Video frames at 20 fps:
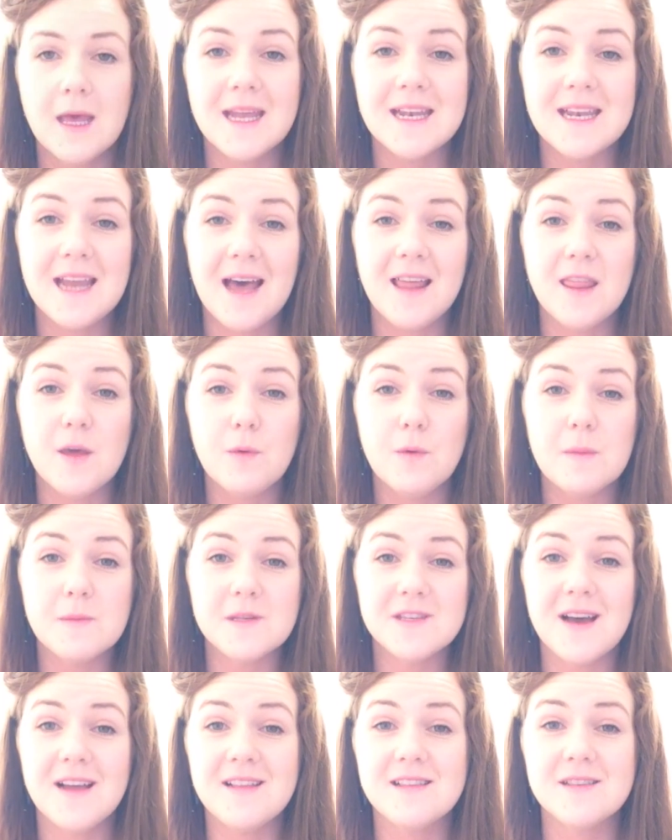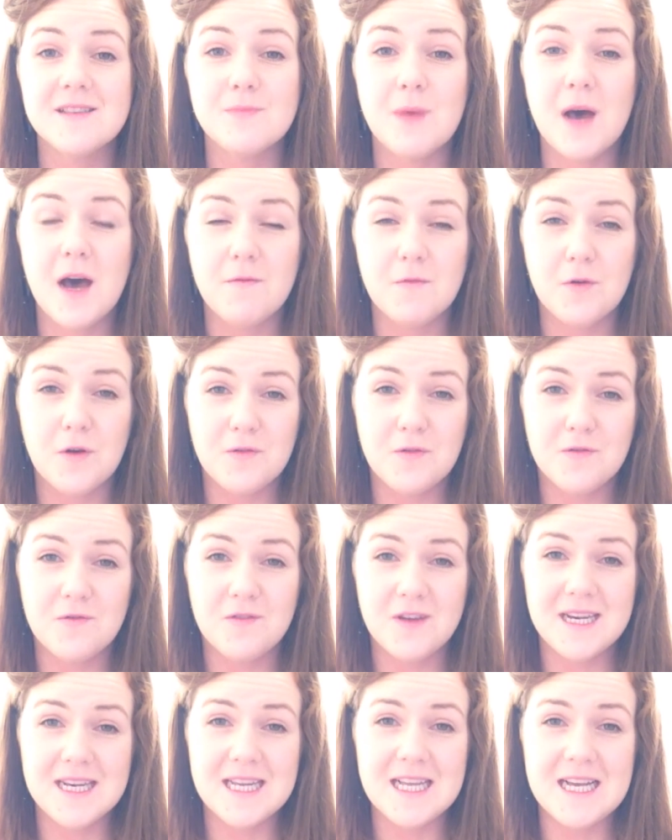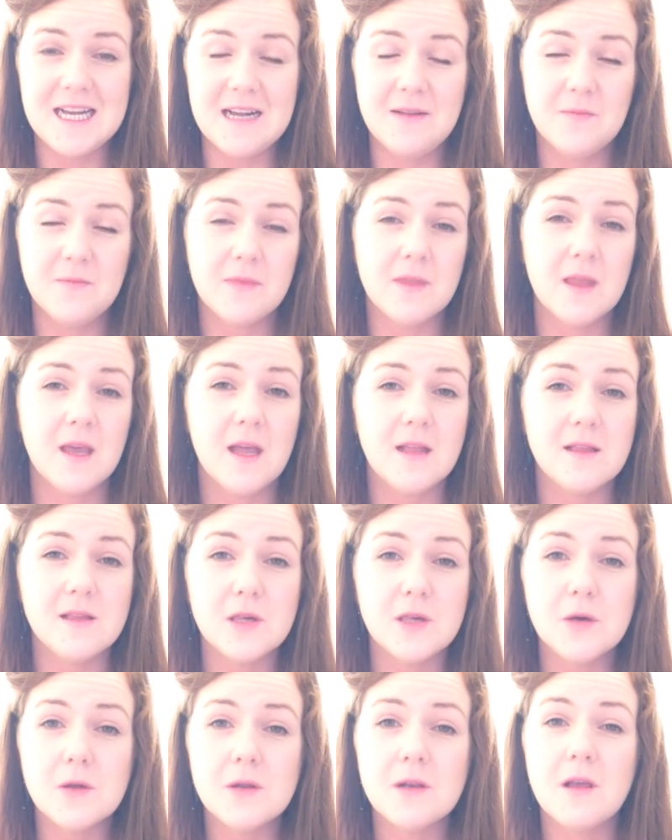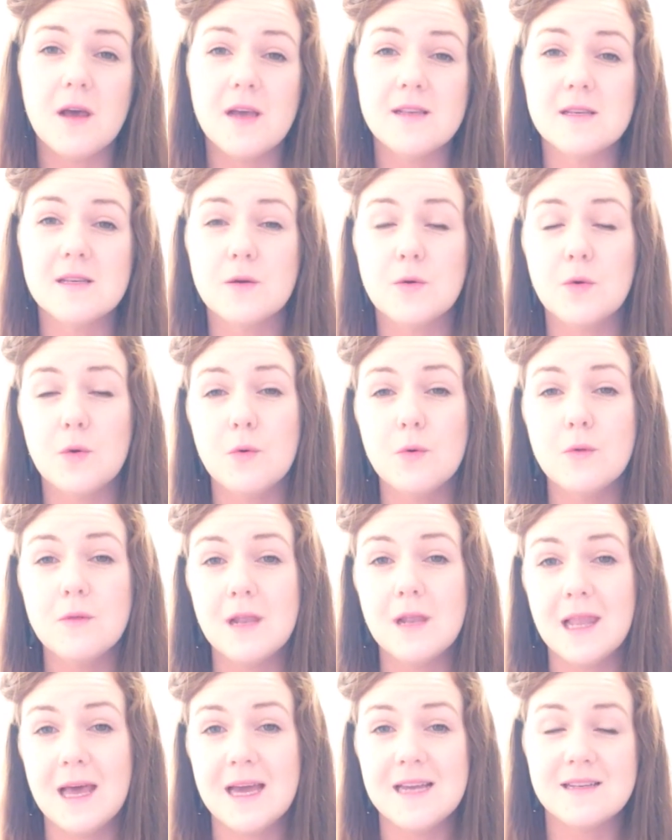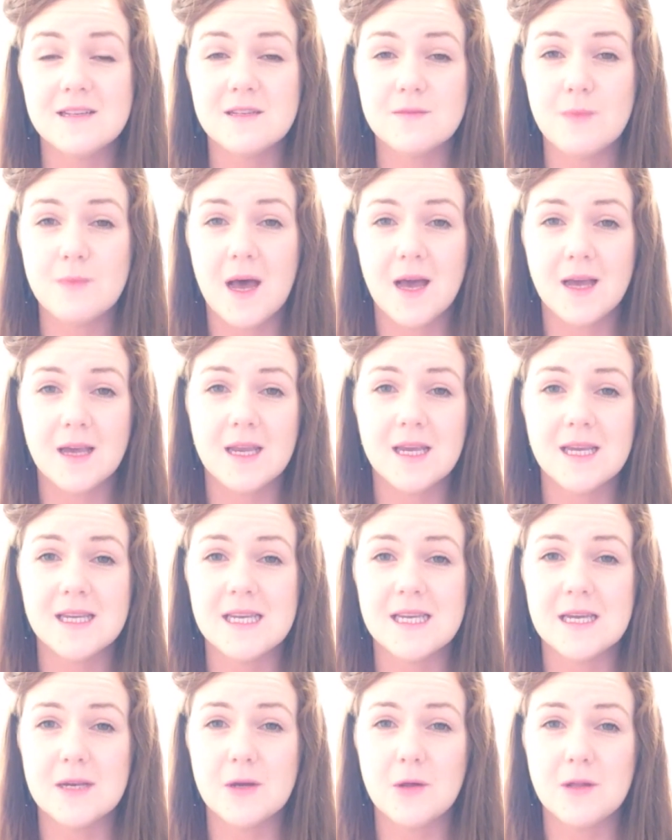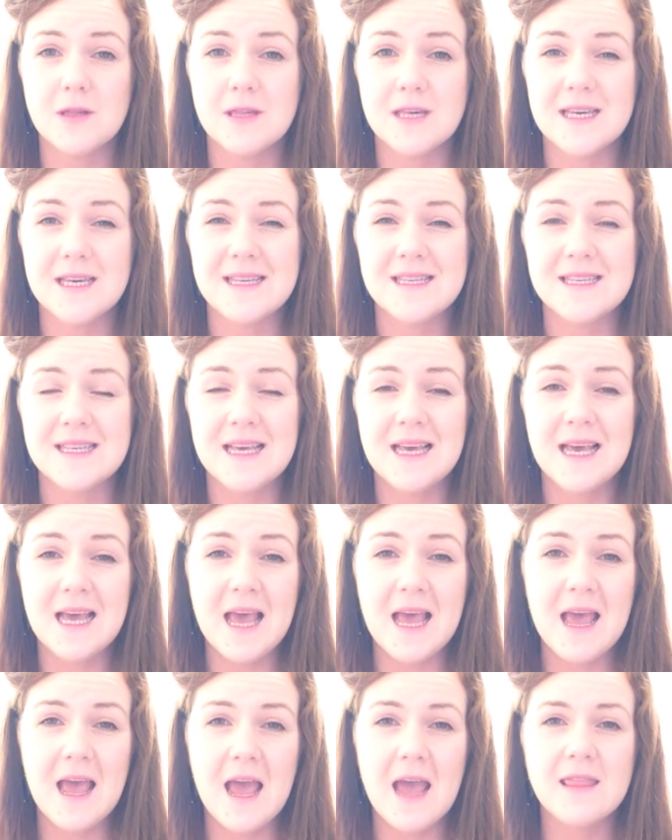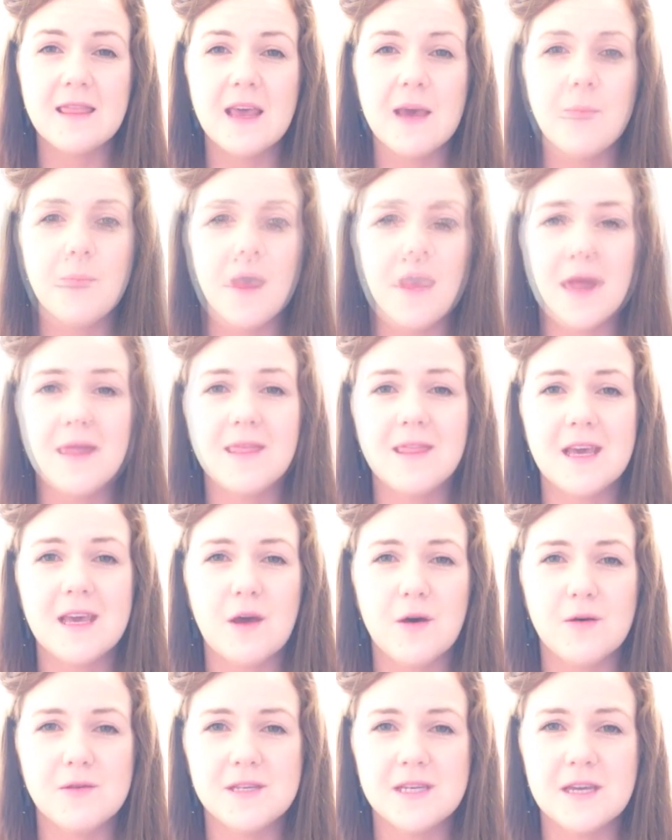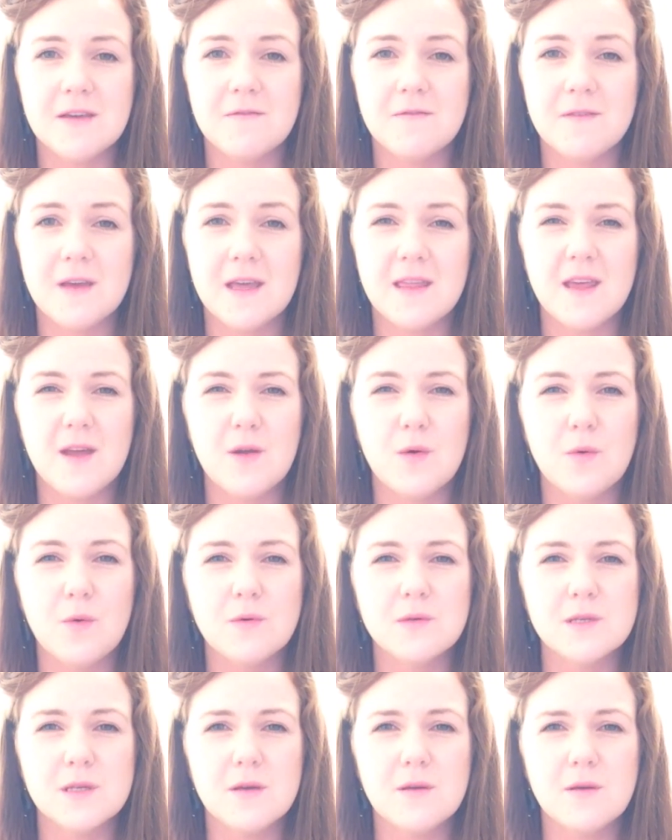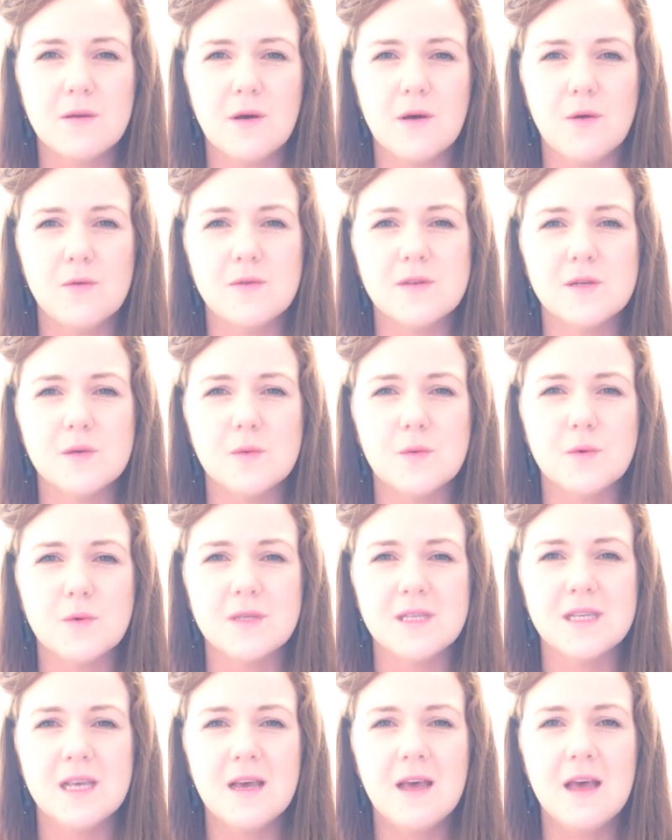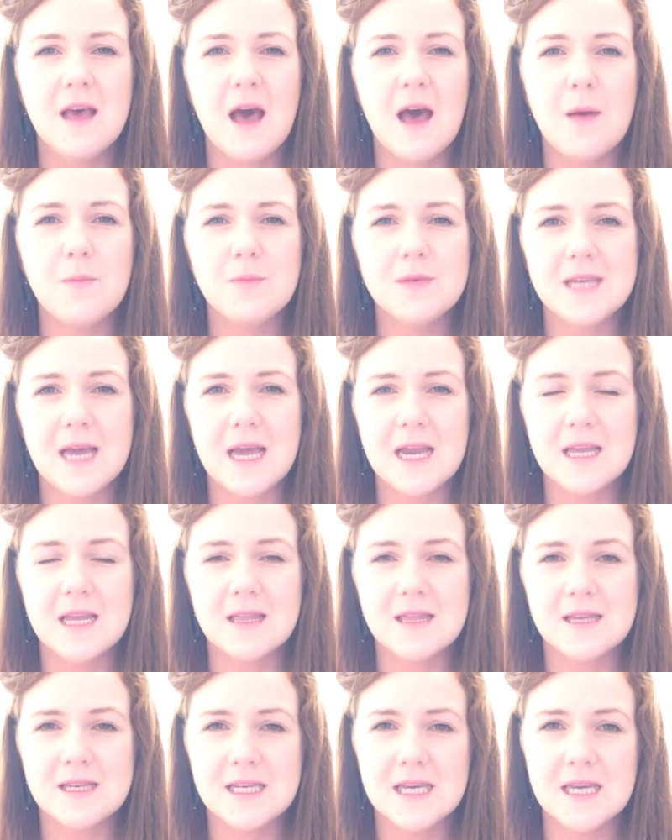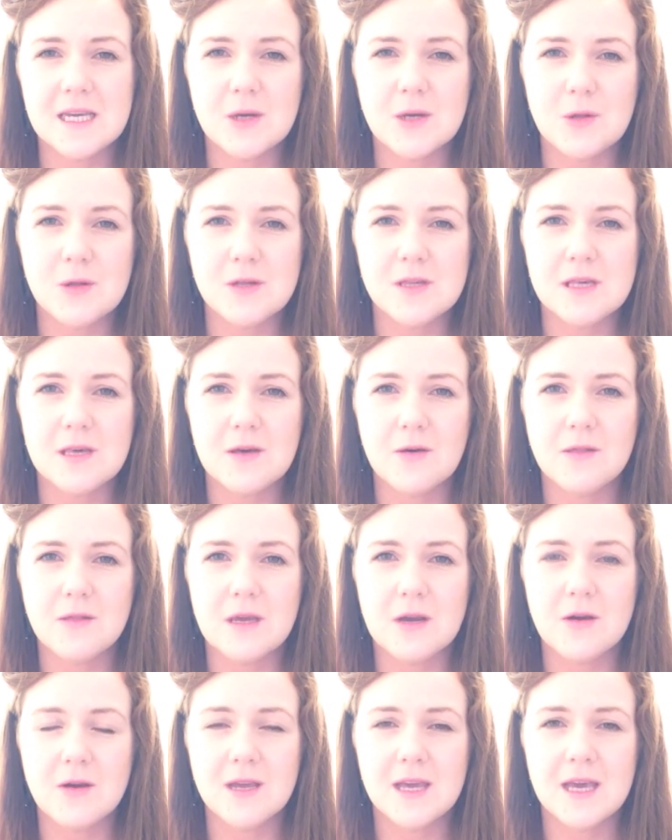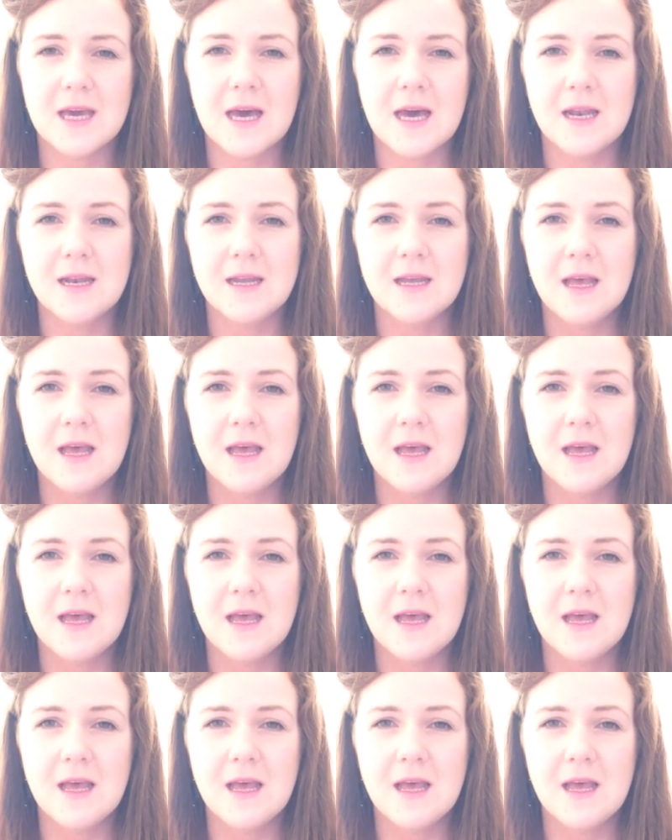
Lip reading: Now their website's smartphone friendly, it's utilising all the latest marketing technologies, and they pay a monthly hosting fee that also goes towards updating the technology on their account.